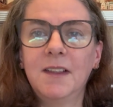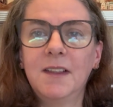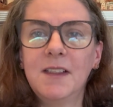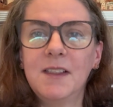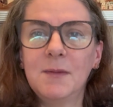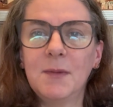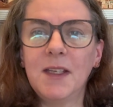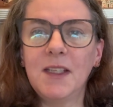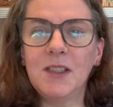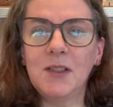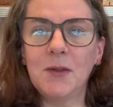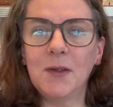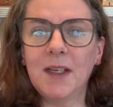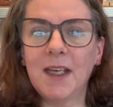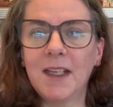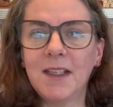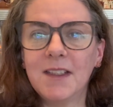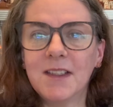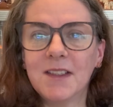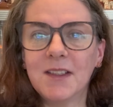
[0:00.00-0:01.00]
Speak to you
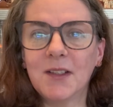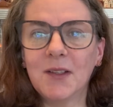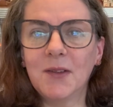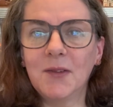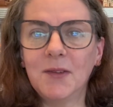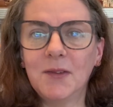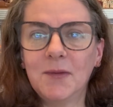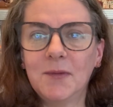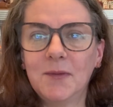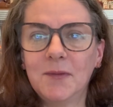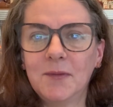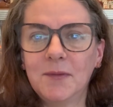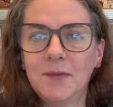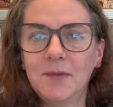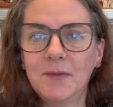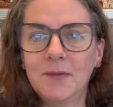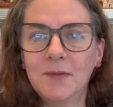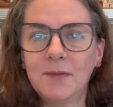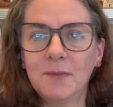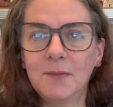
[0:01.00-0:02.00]
again soon.
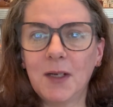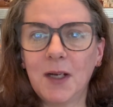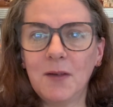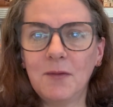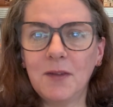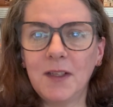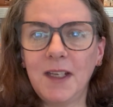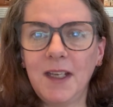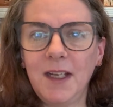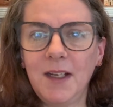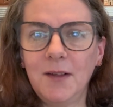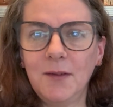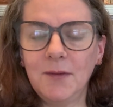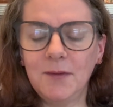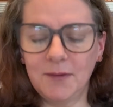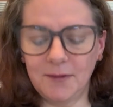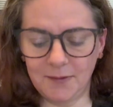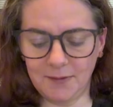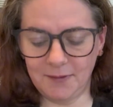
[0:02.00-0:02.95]
Bye for now.